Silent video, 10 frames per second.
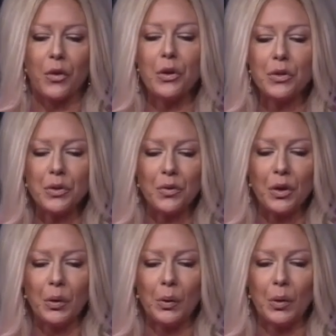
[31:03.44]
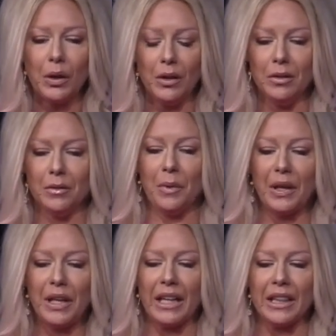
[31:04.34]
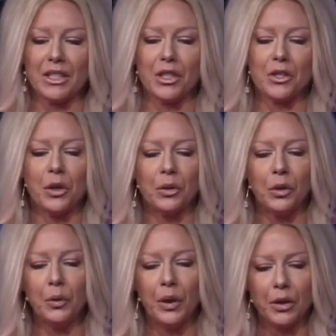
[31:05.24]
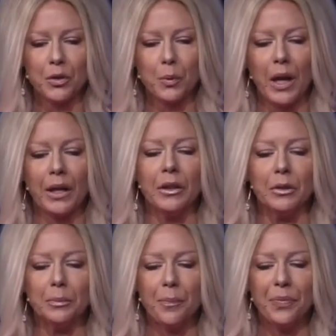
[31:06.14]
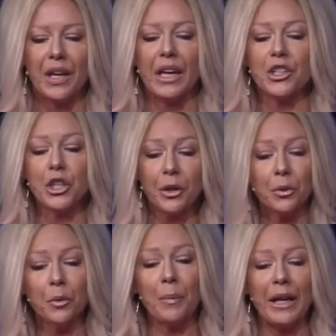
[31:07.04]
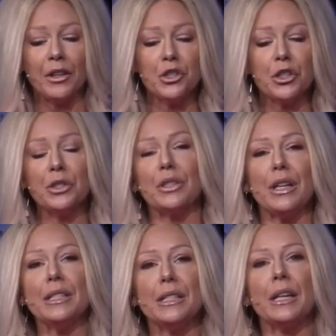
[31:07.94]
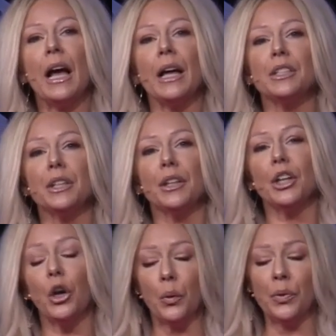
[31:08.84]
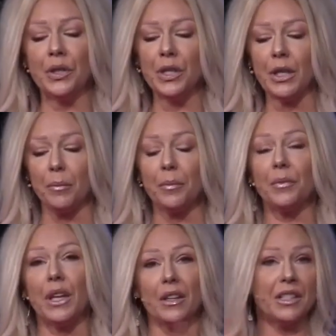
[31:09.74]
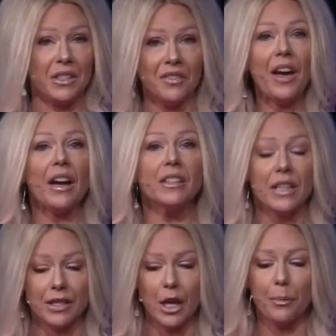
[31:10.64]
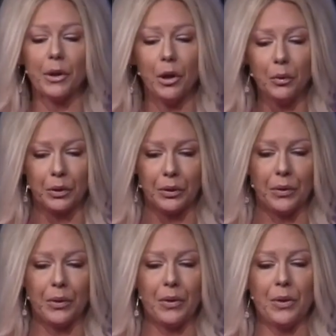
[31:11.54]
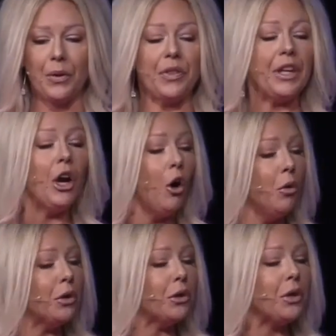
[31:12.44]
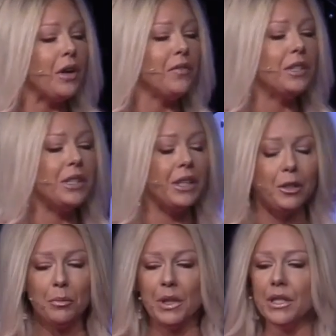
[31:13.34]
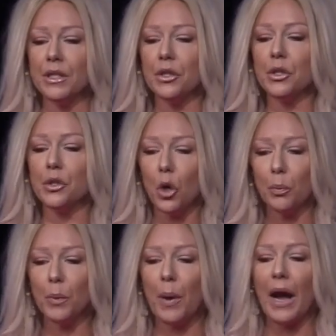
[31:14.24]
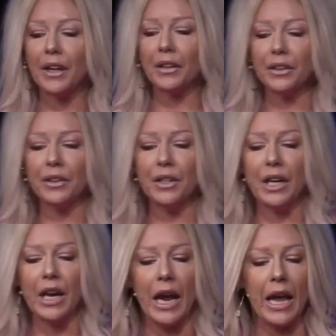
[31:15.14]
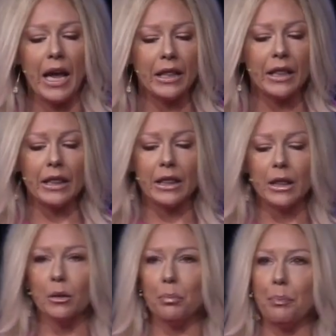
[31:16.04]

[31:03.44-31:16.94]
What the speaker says: For those of you, again, this is all new, here's what I know. A general manager does not own the team. There is, in fact, a separate owner. The owner of the team is the sole proprietor, and